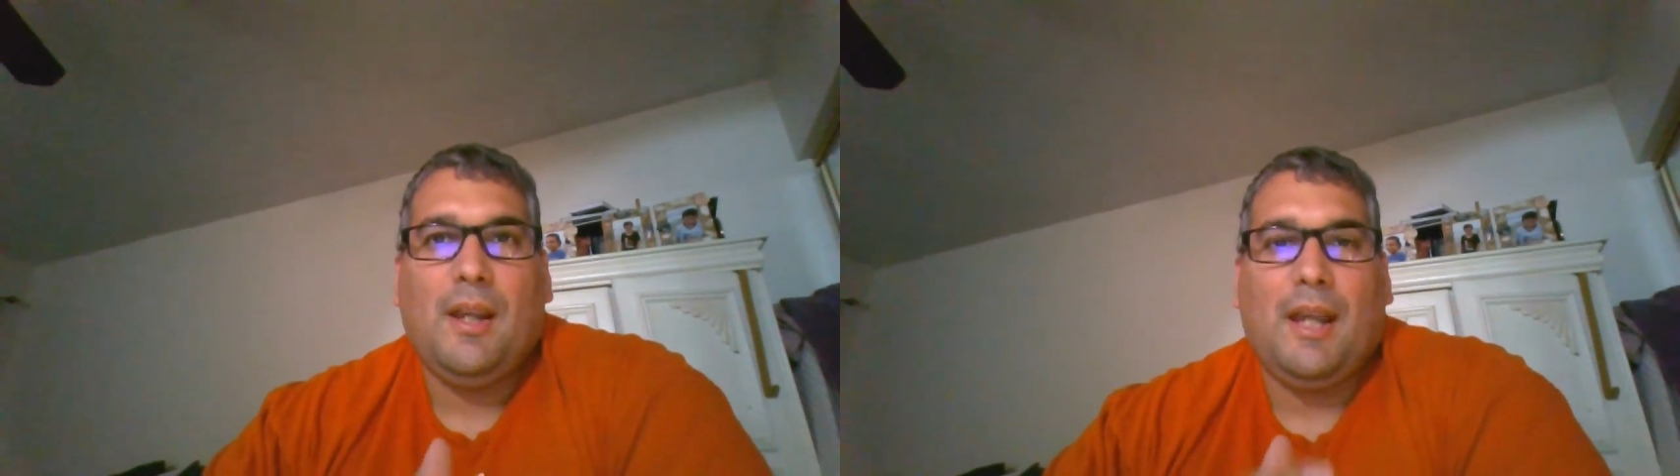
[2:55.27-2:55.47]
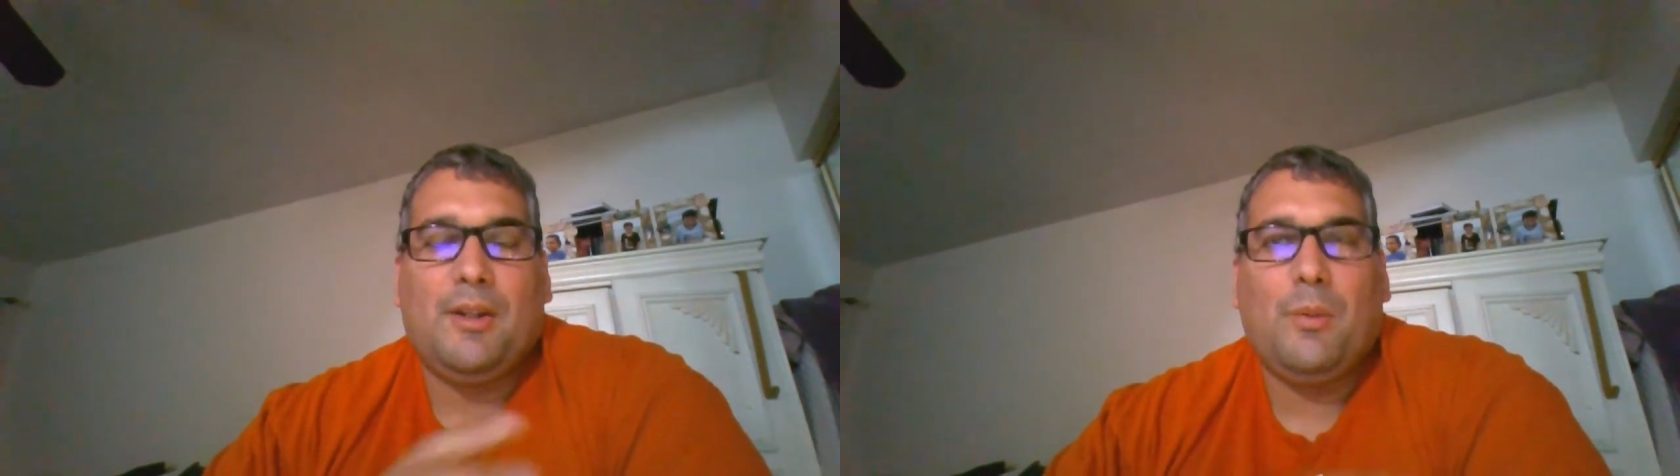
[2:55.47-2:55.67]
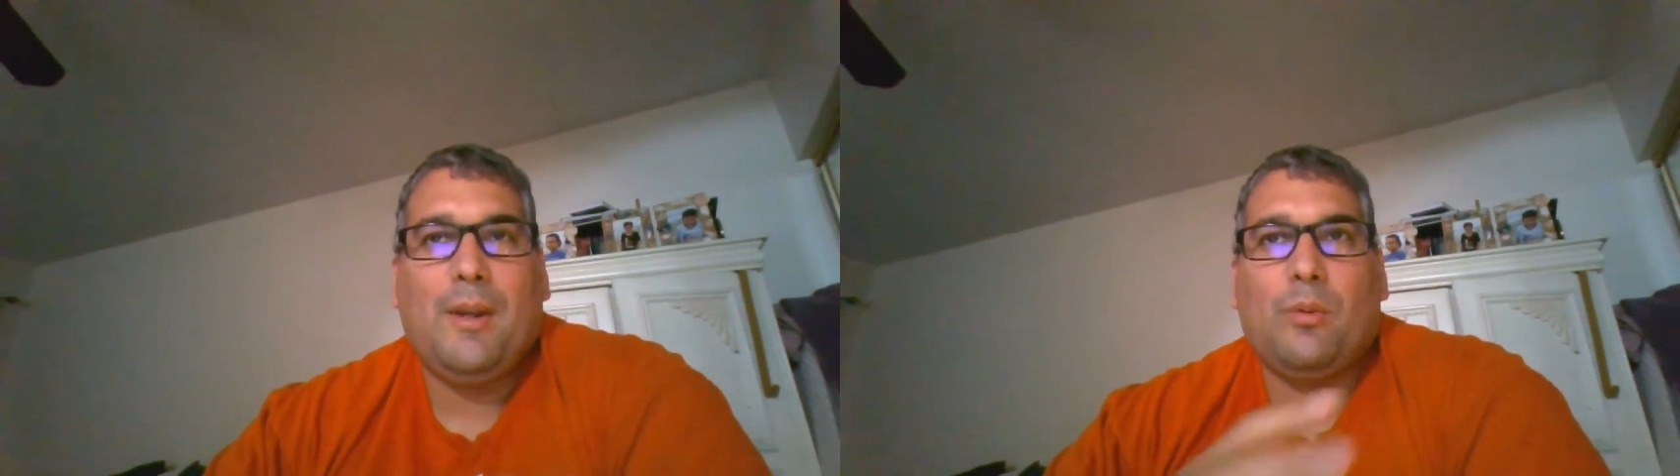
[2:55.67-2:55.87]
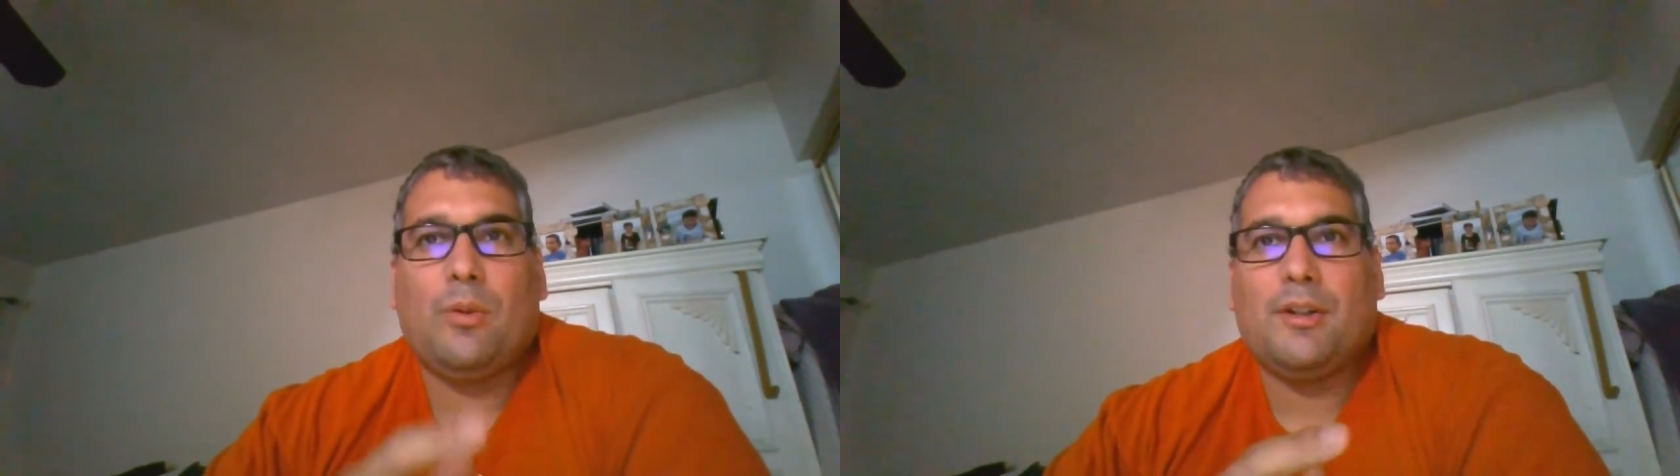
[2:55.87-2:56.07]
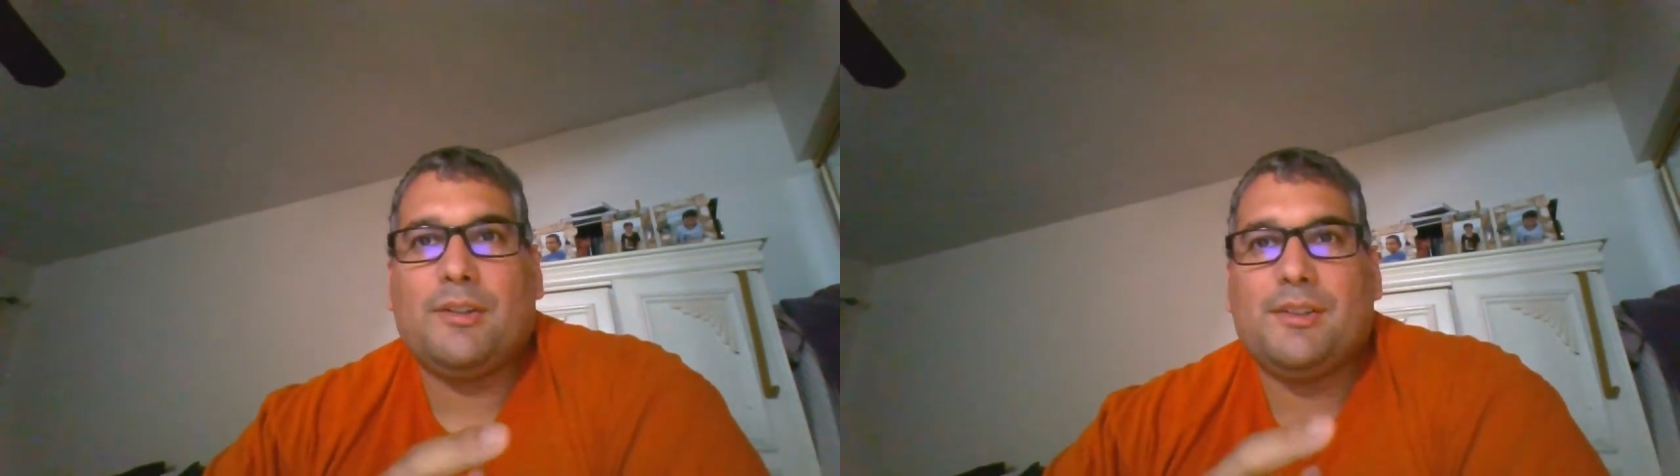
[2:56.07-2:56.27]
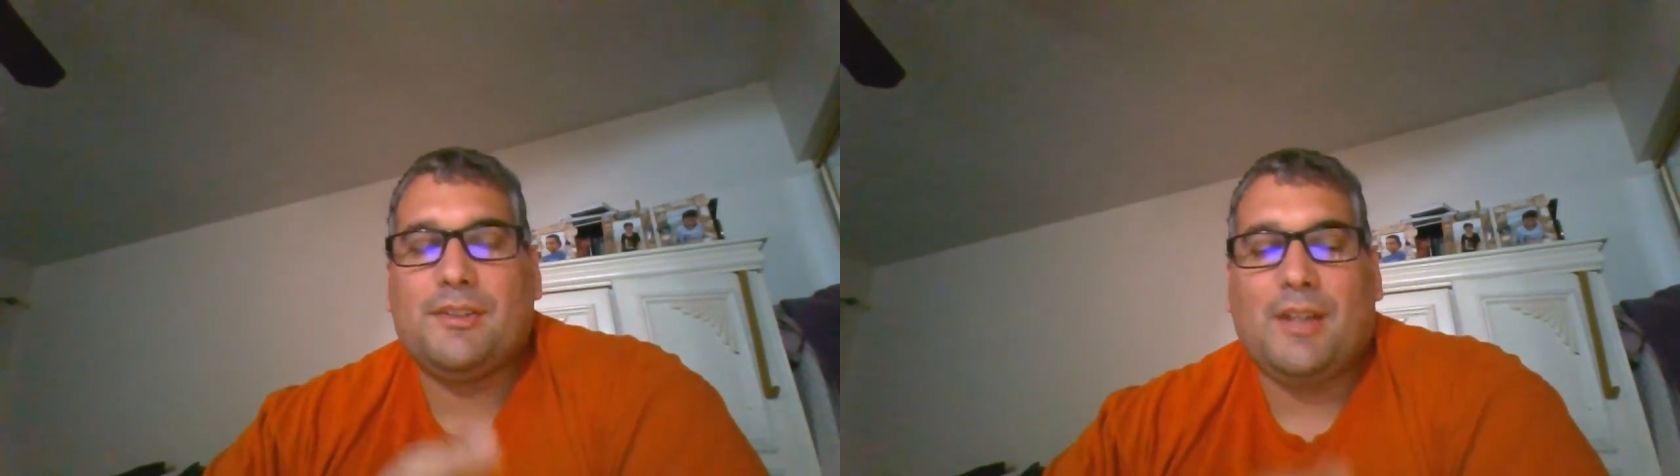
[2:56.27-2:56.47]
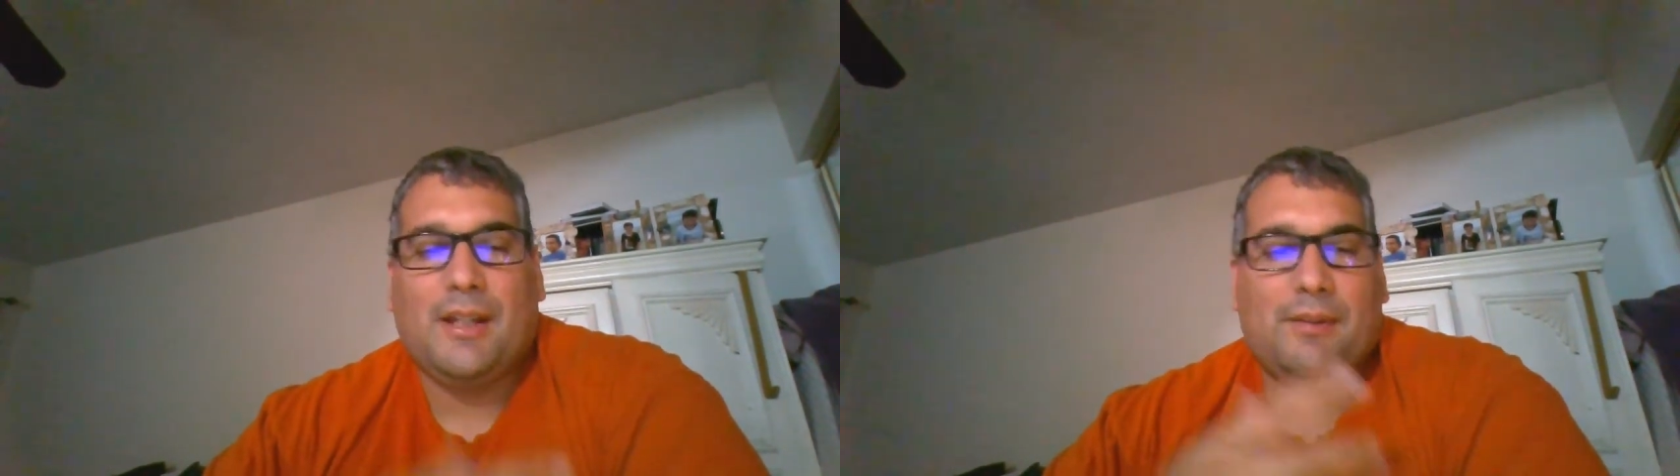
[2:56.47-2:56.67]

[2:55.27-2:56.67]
And the way it works is, like,